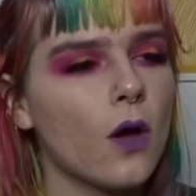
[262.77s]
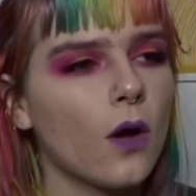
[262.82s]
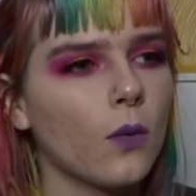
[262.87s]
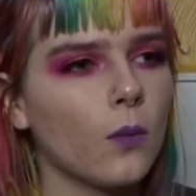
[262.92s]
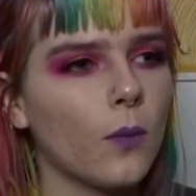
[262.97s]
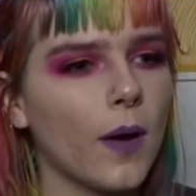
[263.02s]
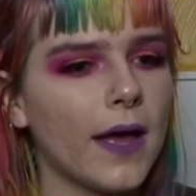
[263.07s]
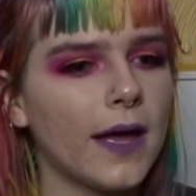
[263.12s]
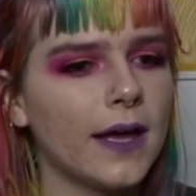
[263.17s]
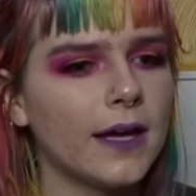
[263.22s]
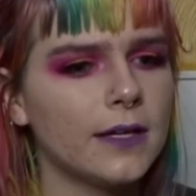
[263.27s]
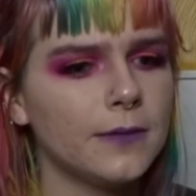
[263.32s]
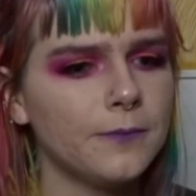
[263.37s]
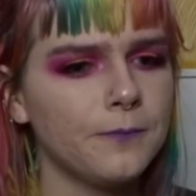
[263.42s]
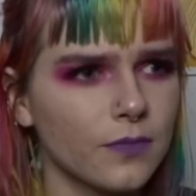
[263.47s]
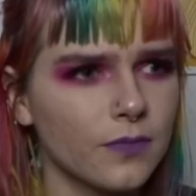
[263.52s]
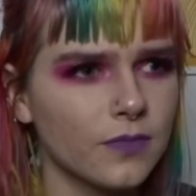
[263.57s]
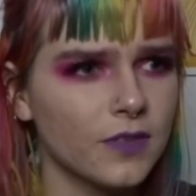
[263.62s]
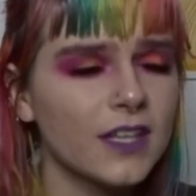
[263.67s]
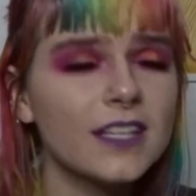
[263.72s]
where
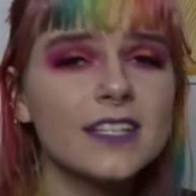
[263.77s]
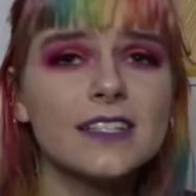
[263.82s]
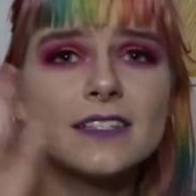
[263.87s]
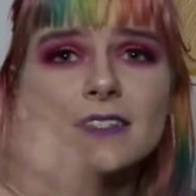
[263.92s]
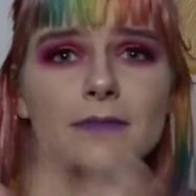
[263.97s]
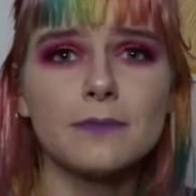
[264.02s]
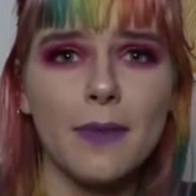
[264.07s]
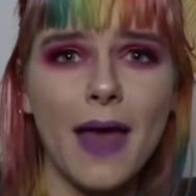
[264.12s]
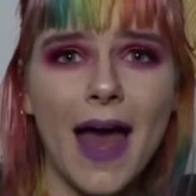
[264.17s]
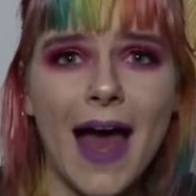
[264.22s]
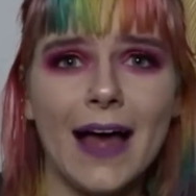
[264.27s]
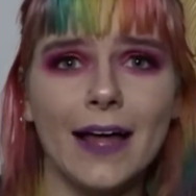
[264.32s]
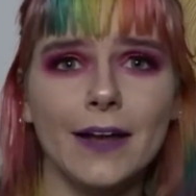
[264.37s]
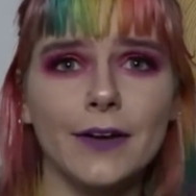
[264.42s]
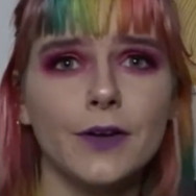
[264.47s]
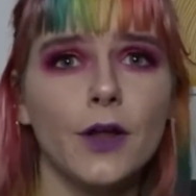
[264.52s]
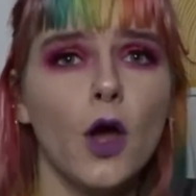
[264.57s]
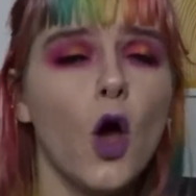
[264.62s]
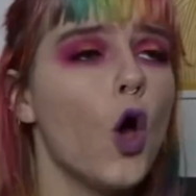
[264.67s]
this man,